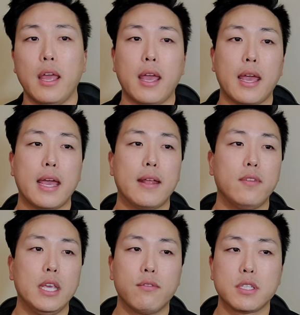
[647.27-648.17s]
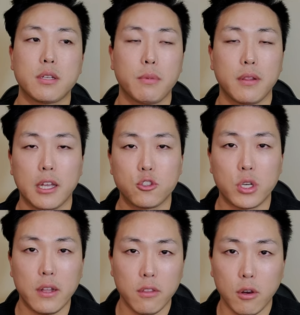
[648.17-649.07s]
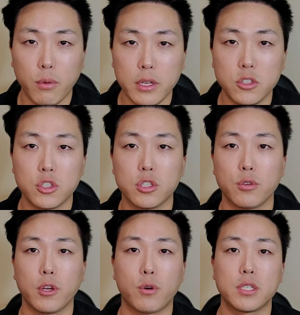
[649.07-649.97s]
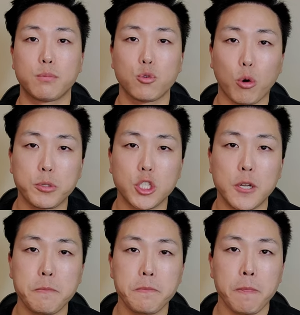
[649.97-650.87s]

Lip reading: and even something like tretinoin to increase absorption,